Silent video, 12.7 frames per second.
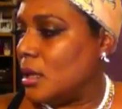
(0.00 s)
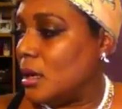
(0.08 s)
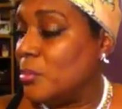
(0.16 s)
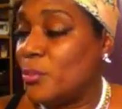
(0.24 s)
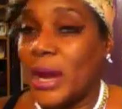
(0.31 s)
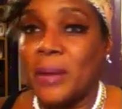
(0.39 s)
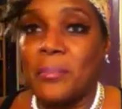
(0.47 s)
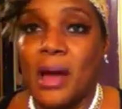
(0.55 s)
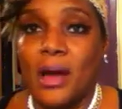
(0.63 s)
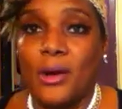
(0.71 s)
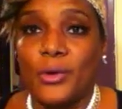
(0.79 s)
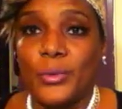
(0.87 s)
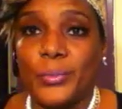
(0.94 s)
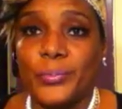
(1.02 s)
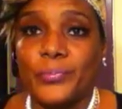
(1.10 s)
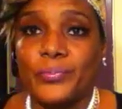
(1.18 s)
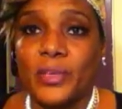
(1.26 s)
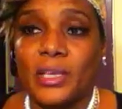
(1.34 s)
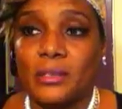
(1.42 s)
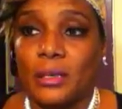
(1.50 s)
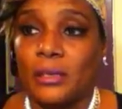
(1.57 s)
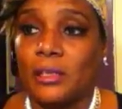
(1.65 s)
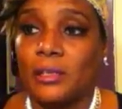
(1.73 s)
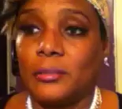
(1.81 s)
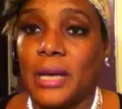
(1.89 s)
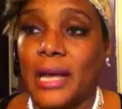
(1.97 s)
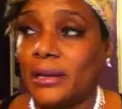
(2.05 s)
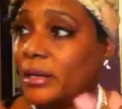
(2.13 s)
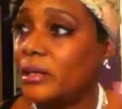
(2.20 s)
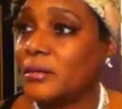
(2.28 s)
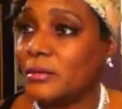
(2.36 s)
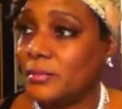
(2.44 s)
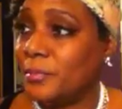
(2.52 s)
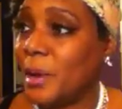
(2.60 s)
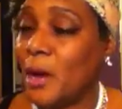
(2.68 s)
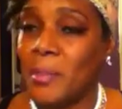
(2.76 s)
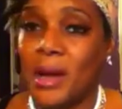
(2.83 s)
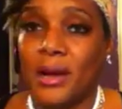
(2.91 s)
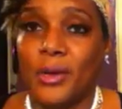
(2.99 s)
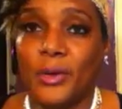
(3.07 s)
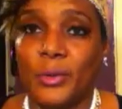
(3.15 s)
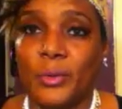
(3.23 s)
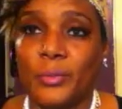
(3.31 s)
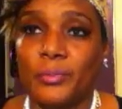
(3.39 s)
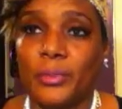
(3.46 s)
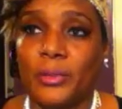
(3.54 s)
upgrade my home because I bought my home.